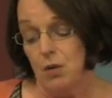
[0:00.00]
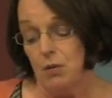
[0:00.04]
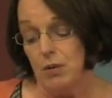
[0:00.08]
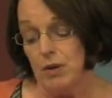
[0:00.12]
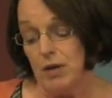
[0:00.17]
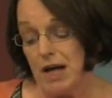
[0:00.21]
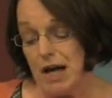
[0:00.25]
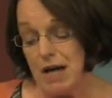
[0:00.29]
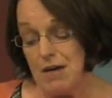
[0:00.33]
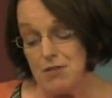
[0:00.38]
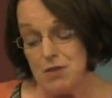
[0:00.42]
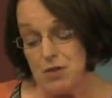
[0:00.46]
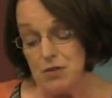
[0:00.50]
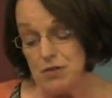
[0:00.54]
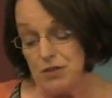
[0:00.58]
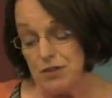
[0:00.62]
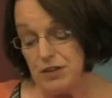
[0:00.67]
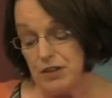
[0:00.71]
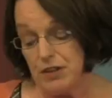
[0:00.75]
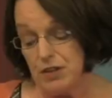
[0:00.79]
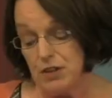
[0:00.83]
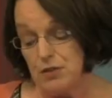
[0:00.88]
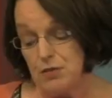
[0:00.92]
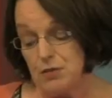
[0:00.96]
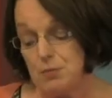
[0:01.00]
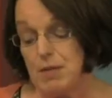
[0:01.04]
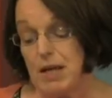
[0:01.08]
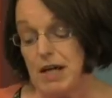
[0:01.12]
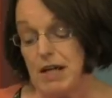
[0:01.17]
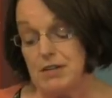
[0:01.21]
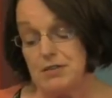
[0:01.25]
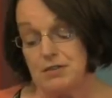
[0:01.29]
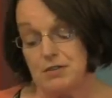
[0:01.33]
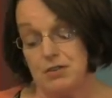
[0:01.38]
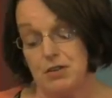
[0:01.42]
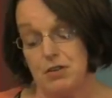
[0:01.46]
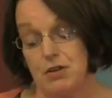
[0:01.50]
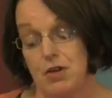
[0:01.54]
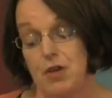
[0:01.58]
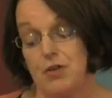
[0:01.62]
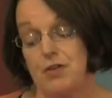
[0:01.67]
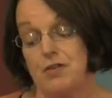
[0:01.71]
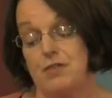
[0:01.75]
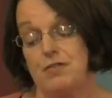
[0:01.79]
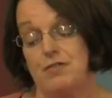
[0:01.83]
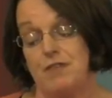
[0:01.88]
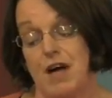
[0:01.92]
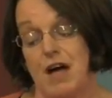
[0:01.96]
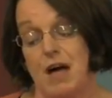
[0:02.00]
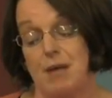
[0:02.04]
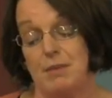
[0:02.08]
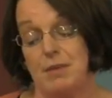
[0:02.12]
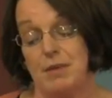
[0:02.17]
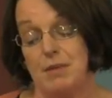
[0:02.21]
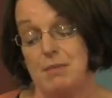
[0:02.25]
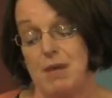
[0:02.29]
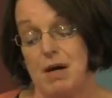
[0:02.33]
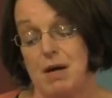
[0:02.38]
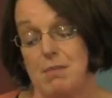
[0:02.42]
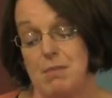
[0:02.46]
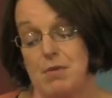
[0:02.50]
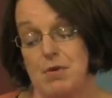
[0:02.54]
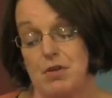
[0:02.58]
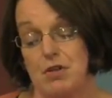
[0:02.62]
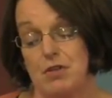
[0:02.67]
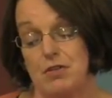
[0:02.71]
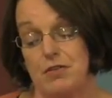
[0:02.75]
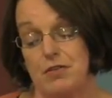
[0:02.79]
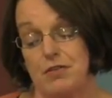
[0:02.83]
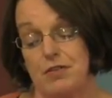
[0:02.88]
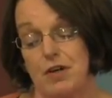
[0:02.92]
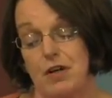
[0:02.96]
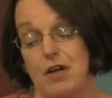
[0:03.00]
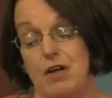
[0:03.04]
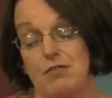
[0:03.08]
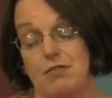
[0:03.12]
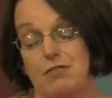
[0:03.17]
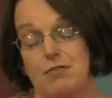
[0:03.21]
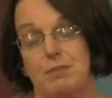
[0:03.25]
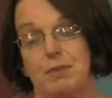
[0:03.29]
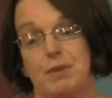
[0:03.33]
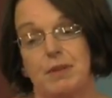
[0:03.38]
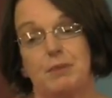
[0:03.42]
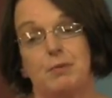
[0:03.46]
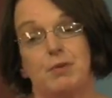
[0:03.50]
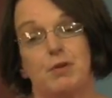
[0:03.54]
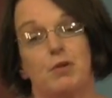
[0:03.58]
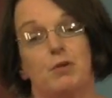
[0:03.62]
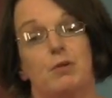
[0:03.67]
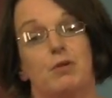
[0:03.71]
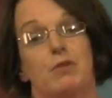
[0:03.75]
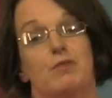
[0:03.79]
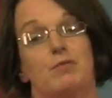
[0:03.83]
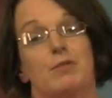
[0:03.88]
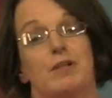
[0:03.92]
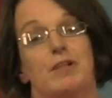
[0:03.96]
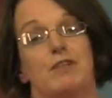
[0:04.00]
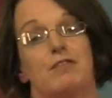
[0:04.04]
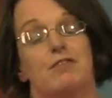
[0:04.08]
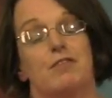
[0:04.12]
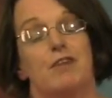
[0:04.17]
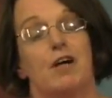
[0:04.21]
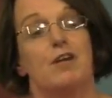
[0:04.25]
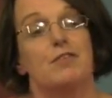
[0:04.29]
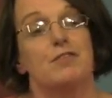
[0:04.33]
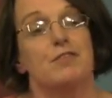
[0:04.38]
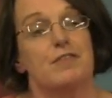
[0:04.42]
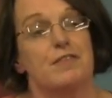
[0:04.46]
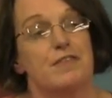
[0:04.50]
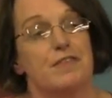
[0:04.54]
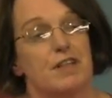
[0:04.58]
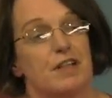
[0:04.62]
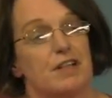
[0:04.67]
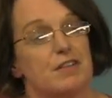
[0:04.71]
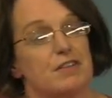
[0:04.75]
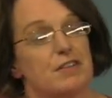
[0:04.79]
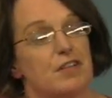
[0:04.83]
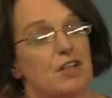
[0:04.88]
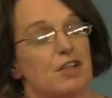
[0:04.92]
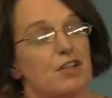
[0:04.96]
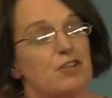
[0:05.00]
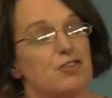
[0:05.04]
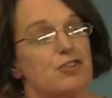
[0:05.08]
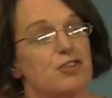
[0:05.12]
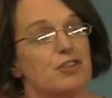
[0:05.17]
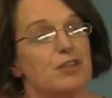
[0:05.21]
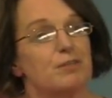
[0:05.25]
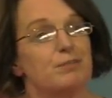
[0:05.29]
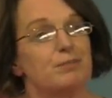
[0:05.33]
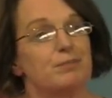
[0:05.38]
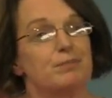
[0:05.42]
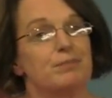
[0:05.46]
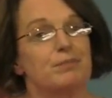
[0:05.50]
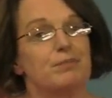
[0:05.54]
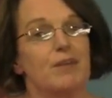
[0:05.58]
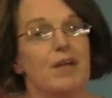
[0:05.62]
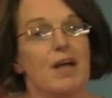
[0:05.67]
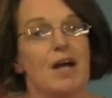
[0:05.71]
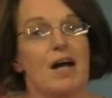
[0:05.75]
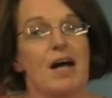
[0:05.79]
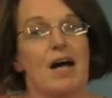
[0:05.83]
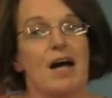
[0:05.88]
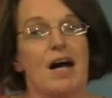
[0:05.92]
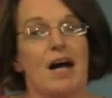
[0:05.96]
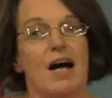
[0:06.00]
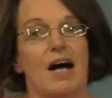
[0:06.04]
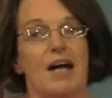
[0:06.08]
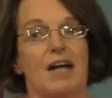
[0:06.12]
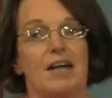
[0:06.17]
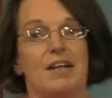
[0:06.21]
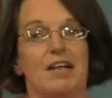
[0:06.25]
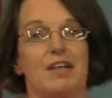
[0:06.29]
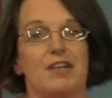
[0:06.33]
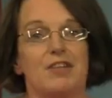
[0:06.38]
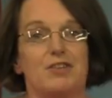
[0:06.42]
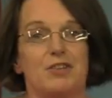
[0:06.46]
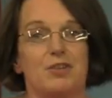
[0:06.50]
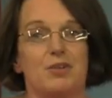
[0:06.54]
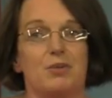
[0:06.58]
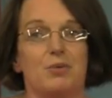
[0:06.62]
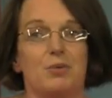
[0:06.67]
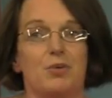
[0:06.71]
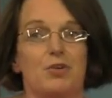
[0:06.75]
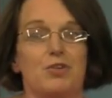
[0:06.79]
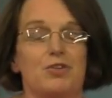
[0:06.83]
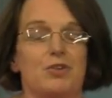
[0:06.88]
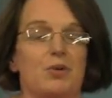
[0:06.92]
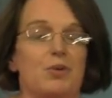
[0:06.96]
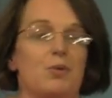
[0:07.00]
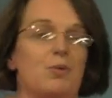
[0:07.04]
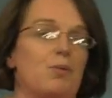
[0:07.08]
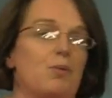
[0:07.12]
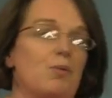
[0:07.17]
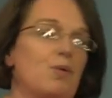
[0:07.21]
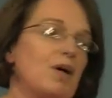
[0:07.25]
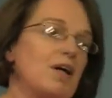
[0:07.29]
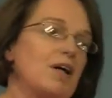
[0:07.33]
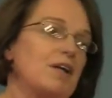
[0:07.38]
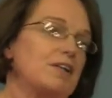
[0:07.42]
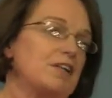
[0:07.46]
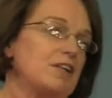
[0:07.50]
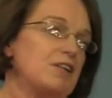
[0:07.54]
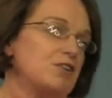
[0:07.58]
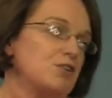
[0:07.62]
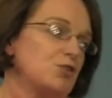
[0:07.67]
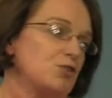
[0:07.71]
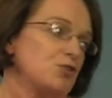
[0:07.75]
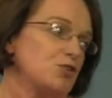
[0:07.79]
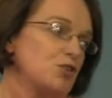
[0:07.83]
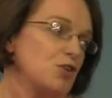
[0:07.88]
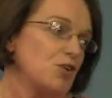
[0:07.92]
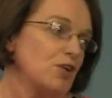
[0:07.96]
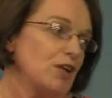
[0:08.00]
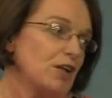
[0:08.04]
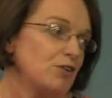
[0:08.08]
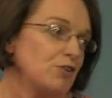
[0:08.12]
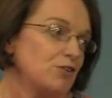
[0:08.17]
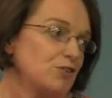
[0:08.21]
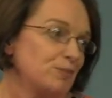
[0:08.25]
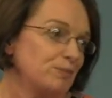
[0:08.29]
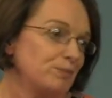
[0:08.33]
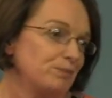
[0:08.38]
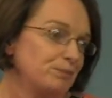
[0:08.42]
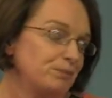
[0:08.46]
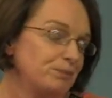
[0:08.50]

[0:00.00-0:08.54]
We have, over the years, met other family members of people who have been involved in Scientology, and I do wonder why they don't talk out.